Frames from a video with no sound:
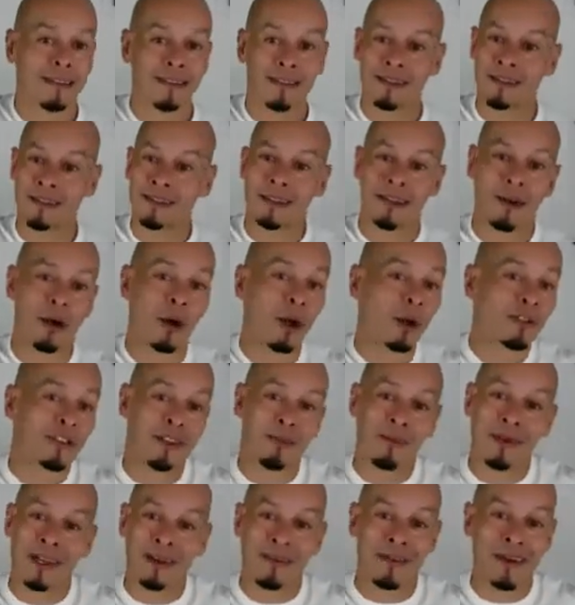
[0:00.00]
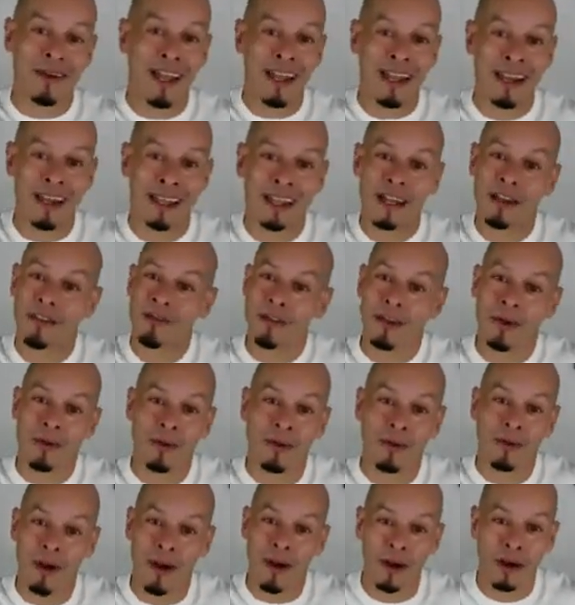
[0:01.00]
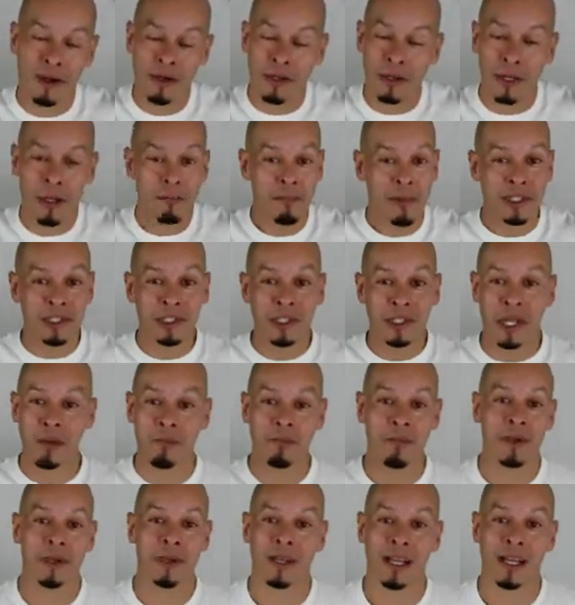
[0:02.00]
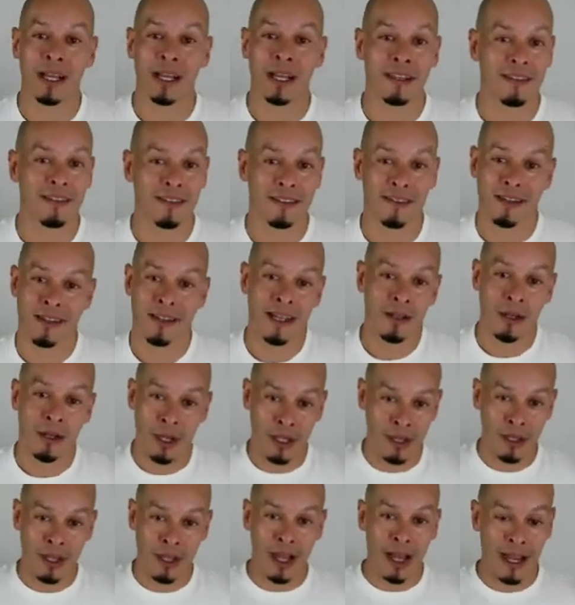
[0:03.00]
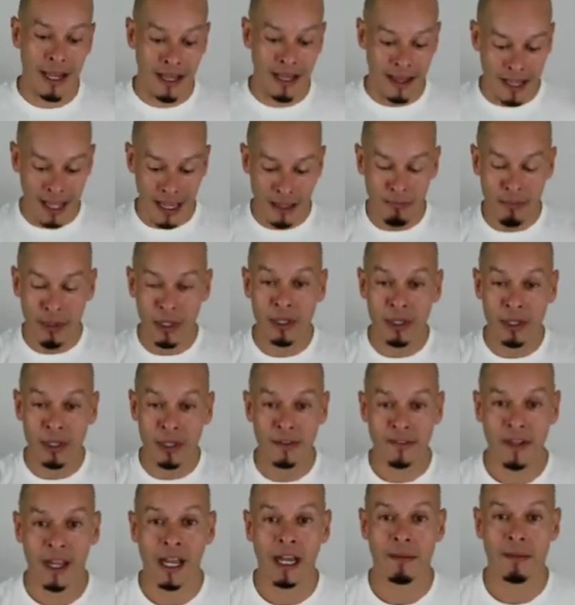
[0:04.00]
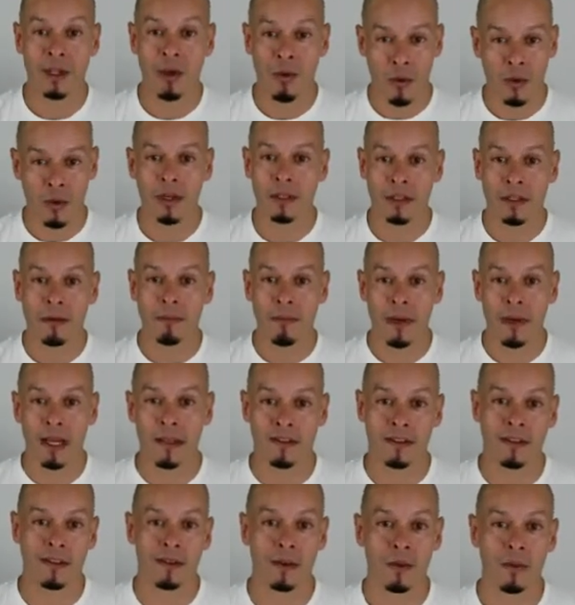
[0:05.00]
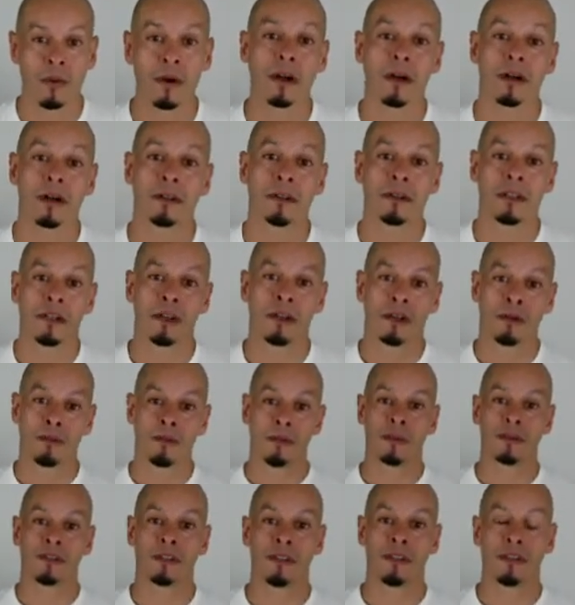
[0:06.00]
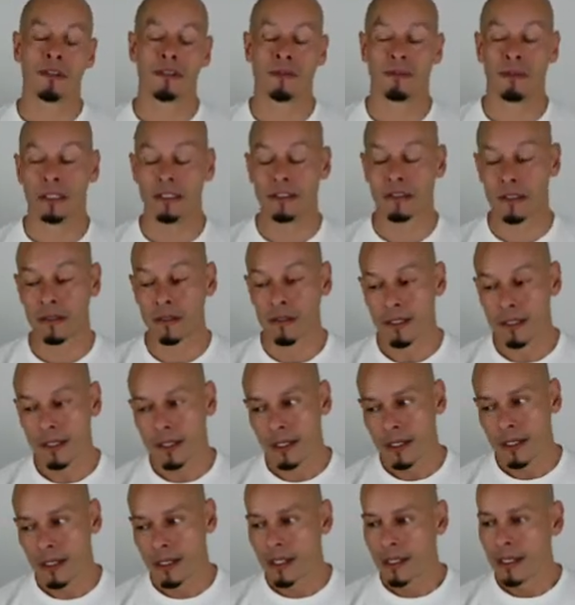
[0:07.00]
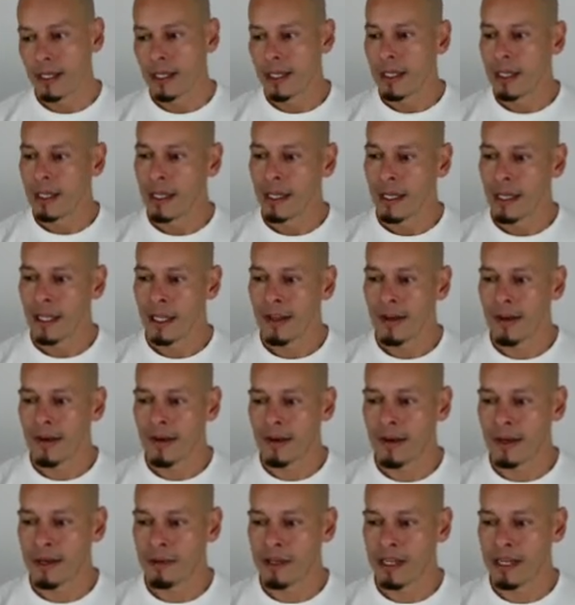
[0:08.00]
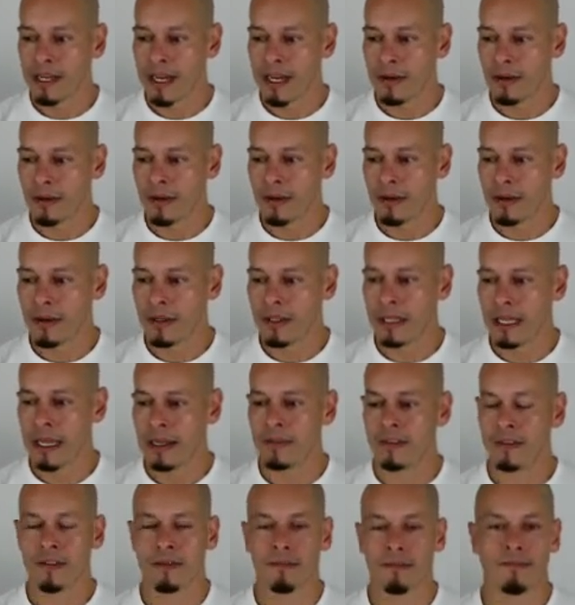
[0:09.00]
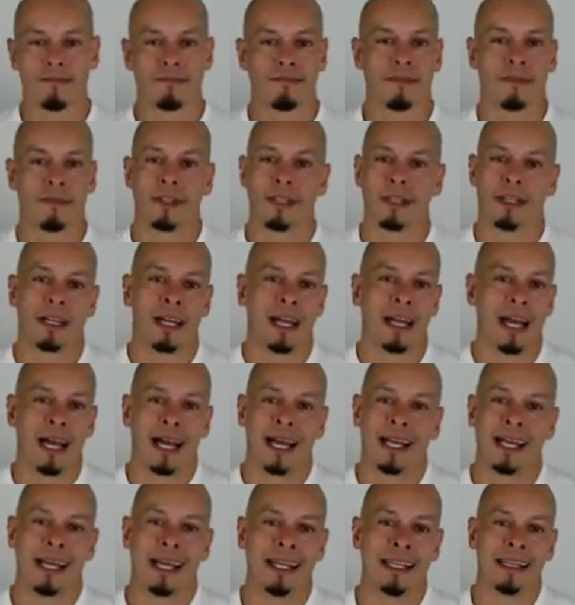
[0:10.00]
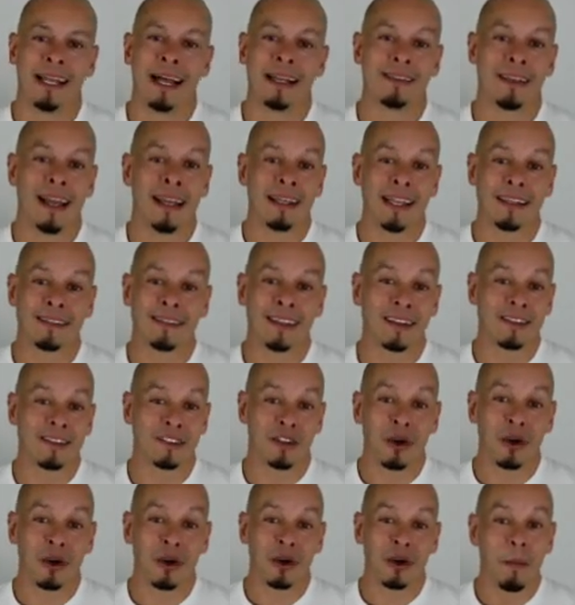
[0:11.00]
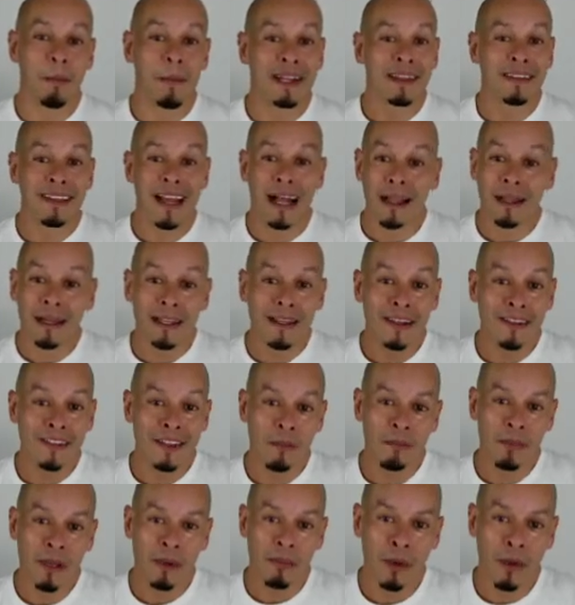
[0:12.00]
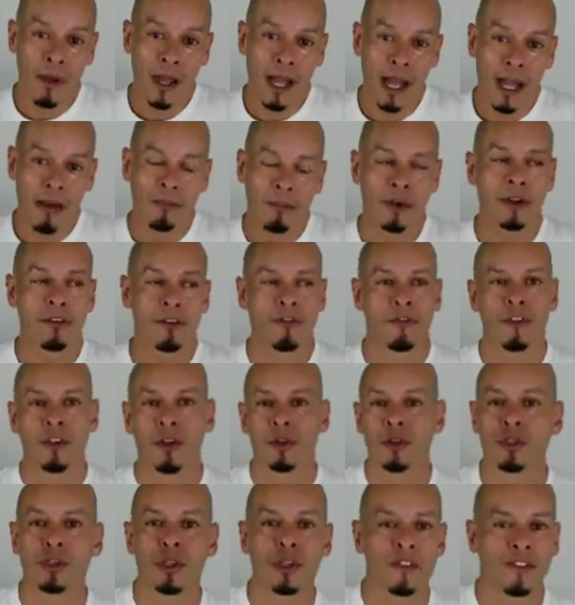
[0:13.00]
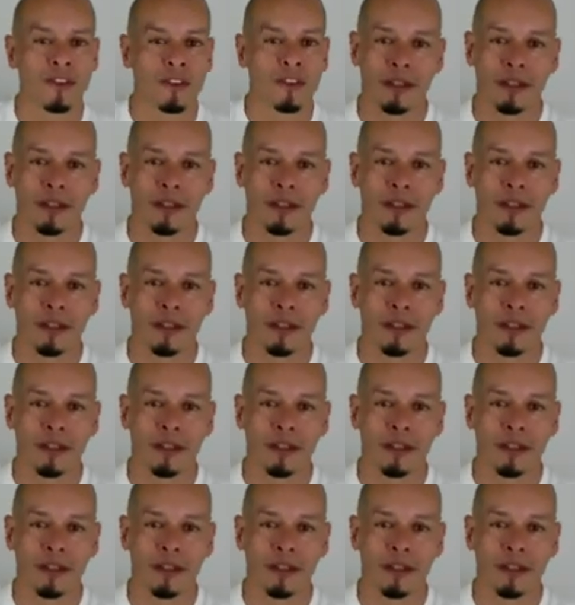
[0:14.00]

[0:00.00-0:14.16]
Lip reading: the ultimate, right? Like if you are an Olympic champion, that's, and that in that period of time, you were the best in the world, you know, ostensibly. So, you know, I mean, I don't know. That's, I guess that's a certain mentality that some people have, but if you're just